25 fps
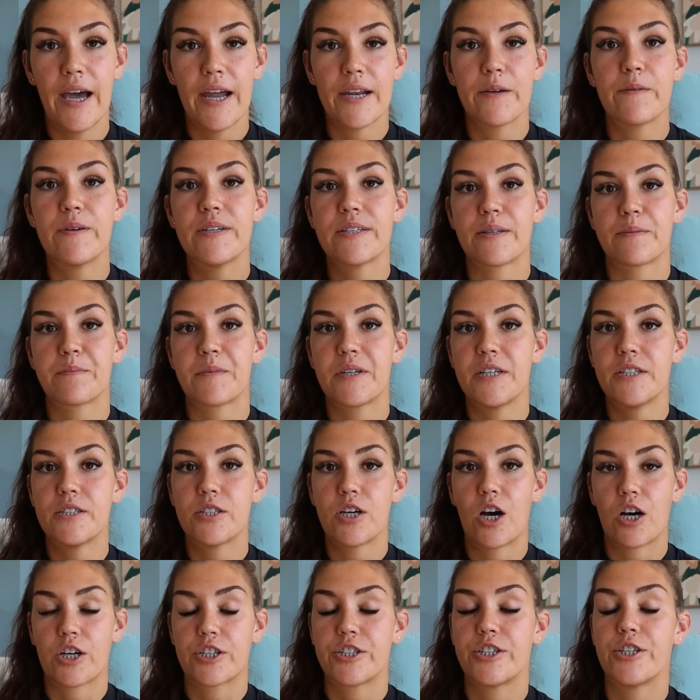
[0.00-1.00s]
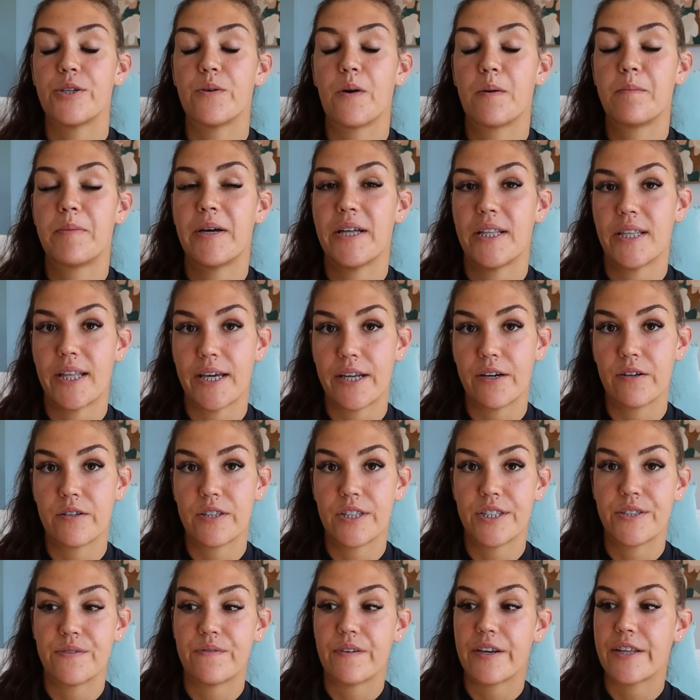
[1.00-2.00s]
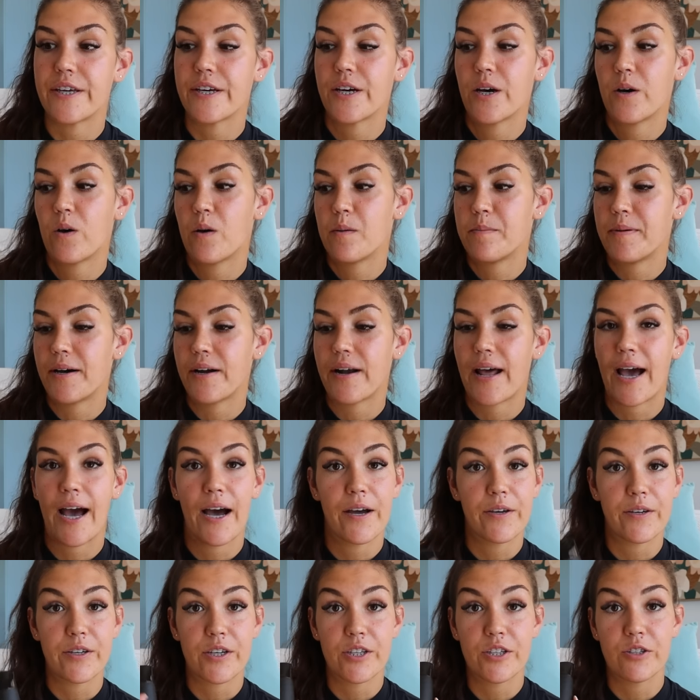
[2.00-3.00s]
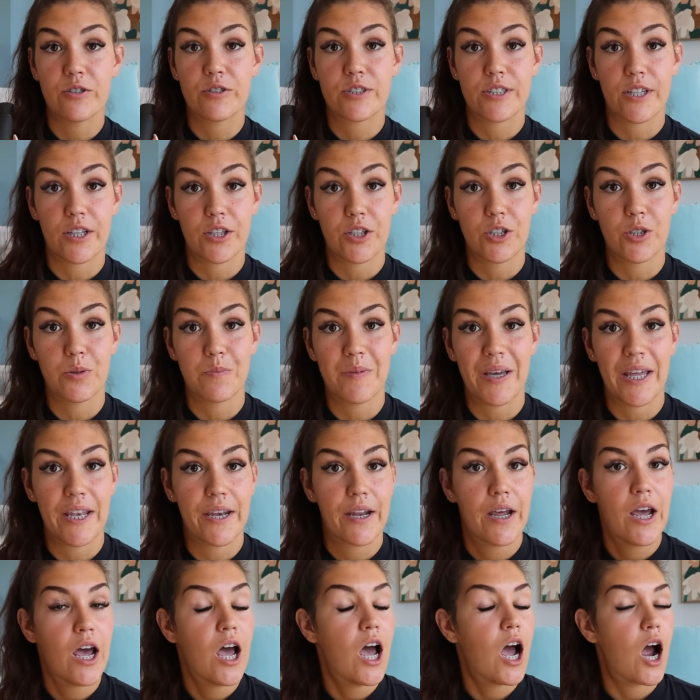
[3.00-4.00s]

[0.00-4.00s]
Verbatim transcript: Anyways, I'm gonna talk to you a bit later in this video about how you can use the Lumen